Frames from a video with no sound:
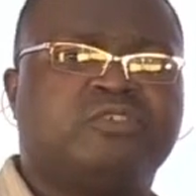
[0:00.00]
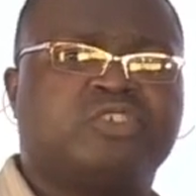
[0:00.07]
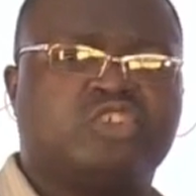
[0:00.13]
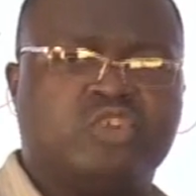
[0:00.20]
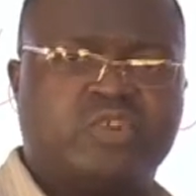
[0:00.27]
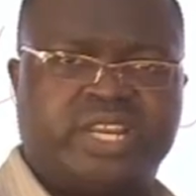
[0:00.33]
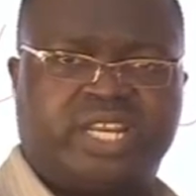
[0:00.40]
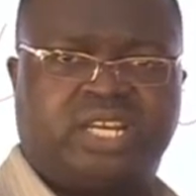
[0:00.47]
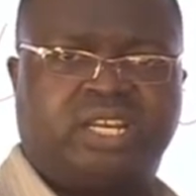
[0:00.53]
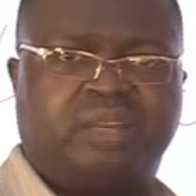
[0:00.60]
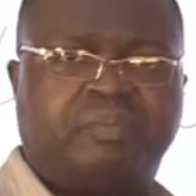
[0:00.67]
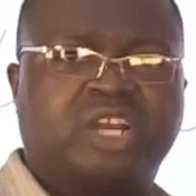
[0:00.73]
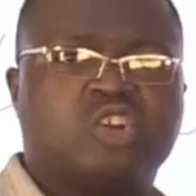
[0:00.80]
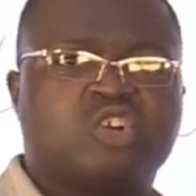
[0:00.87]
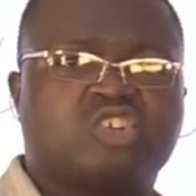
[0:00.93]
urine,
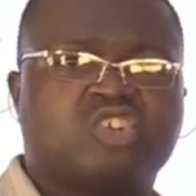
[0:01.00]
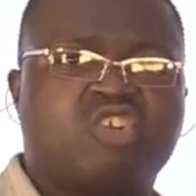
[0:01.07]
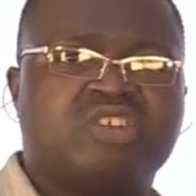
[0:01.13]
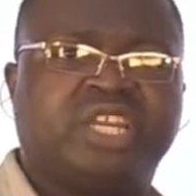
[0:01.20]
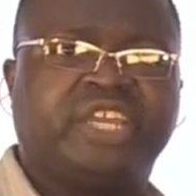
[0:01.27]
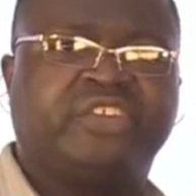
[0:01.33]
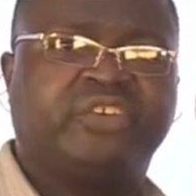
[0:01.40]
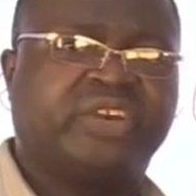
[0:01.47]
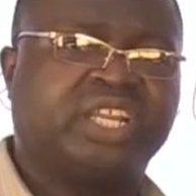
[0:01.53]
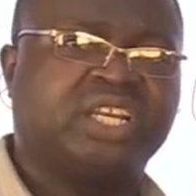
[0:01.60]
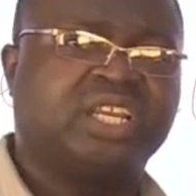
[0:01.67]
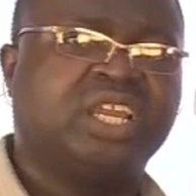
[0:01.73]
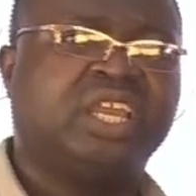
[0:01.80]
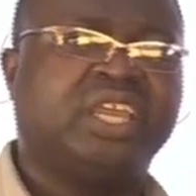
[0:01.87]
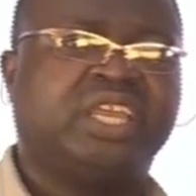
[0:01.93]
but not only urine,
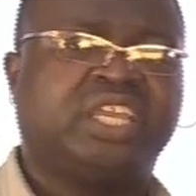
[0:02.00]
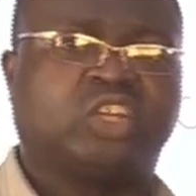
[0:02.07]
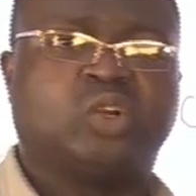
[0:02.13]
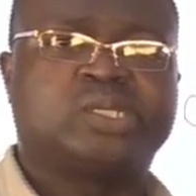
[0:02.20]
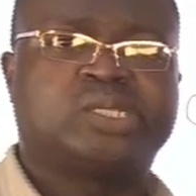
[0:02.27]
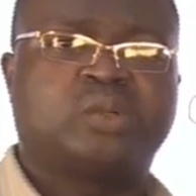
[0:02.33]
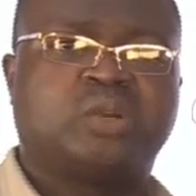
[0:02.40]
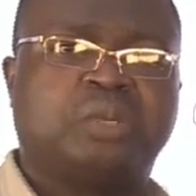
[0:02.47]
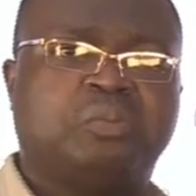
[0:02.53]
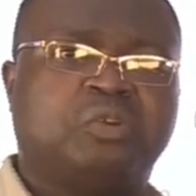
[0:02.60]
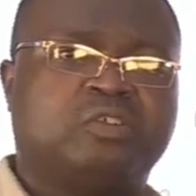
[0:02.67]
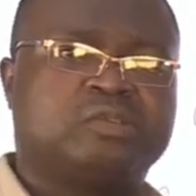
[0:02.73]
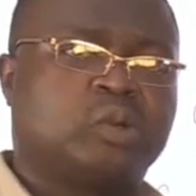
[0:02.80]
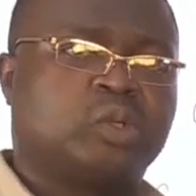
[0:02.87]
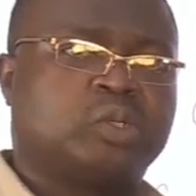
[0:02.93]
it also
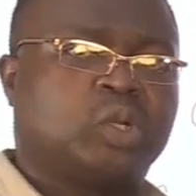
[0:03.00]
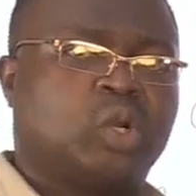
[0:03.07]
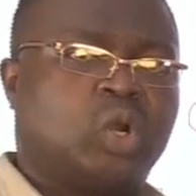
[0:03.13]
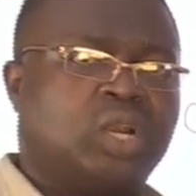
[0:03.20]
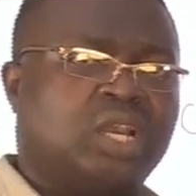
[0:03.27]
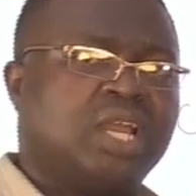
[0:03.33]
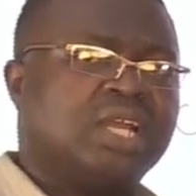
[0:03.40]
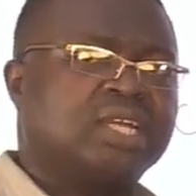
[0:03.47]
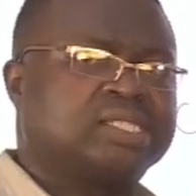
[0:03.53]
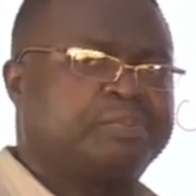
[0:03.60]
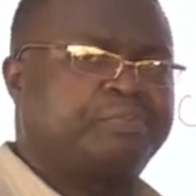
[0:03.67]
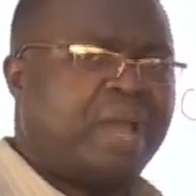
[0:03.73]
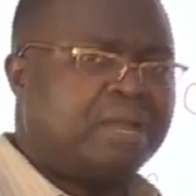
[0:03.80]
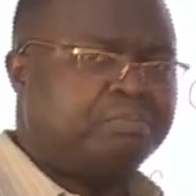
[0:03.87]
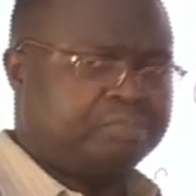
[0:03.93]
removes what we call
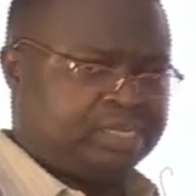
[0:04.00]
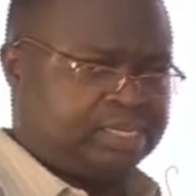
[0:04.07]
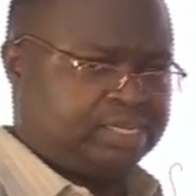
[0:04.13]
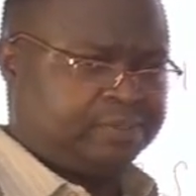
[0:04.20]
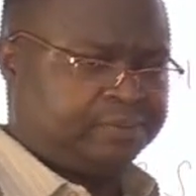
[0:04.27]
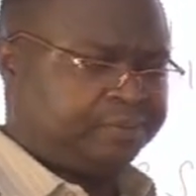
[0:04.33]
sperms.